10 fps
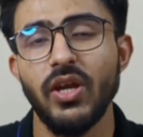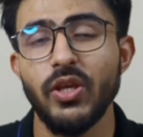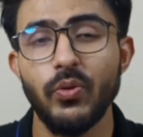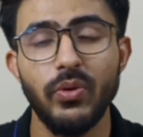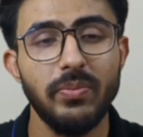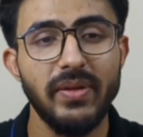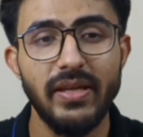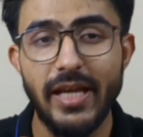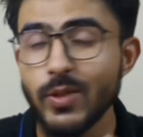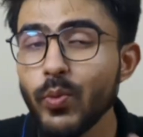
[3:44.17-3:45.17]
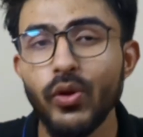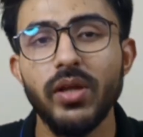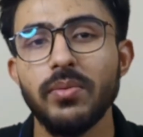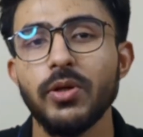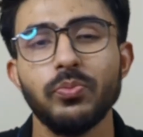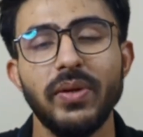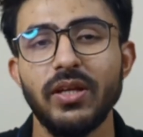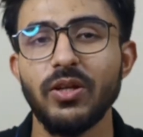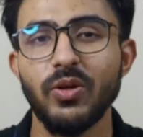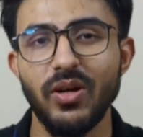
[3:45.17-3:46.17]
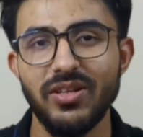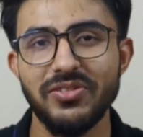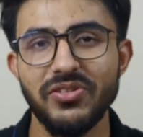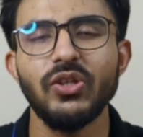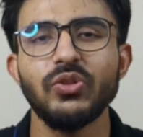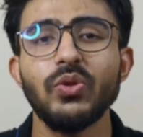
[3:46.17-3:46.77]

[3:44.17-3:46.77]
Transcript: you will be exploring about medical college, right?